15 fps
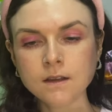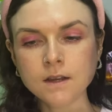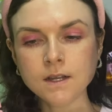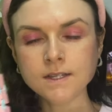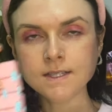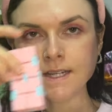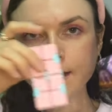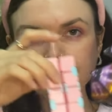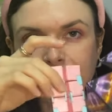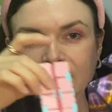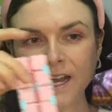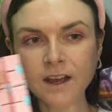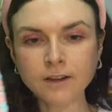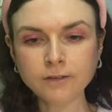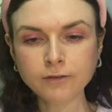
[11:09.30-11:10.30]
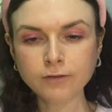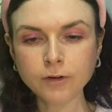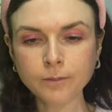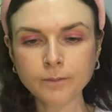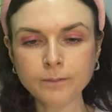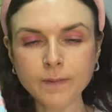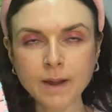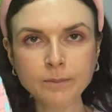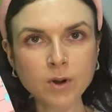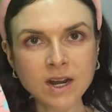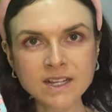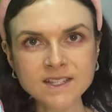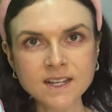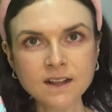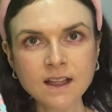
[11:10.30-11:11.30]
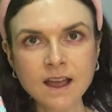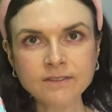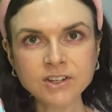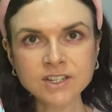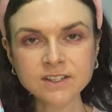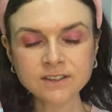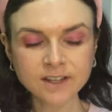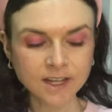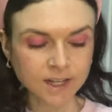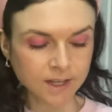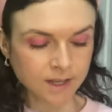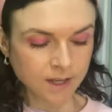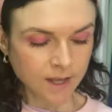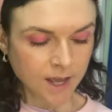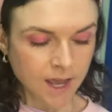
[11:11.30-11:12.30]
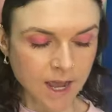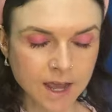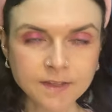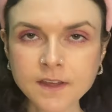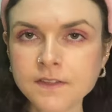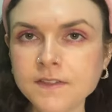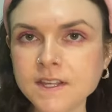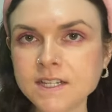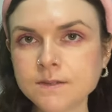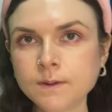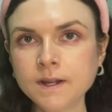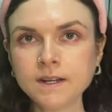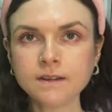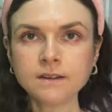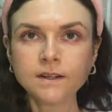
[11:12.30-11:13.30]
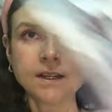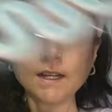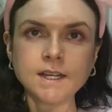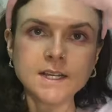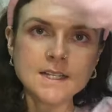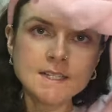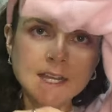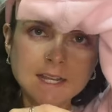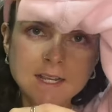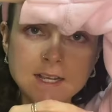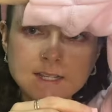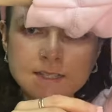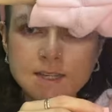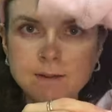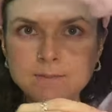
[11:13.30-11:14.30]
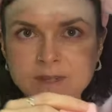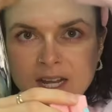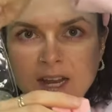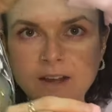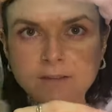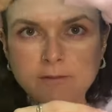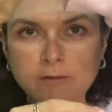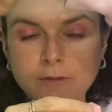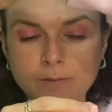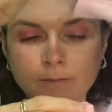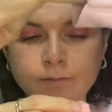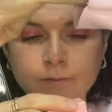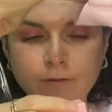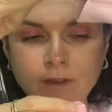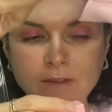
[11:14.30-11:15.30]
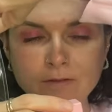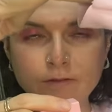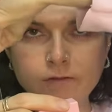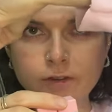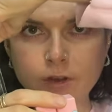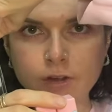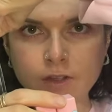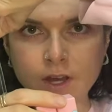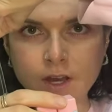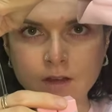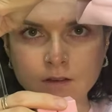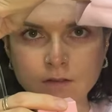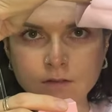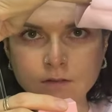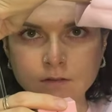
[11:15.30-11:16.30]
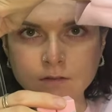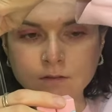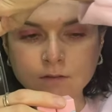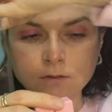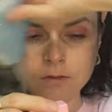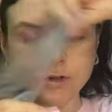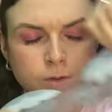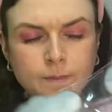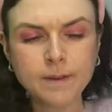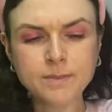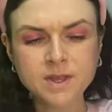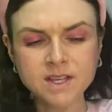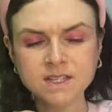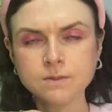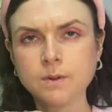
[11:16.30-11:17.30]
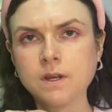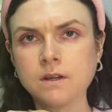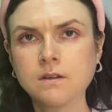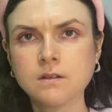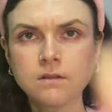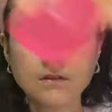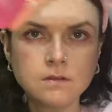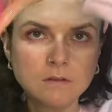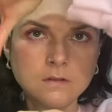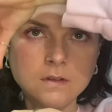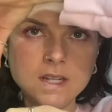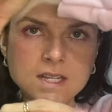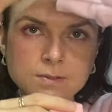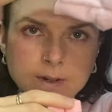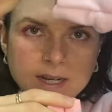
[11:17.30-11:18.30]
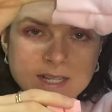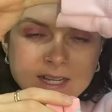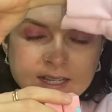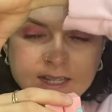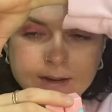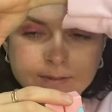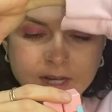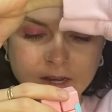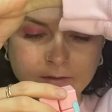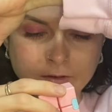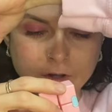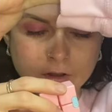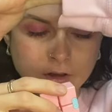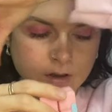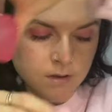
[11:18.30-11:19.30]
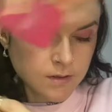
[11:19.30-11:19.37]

a step down from my brain cell having to think, and then this one is like a step down from even further. No, maybe this one. This one is a step down further.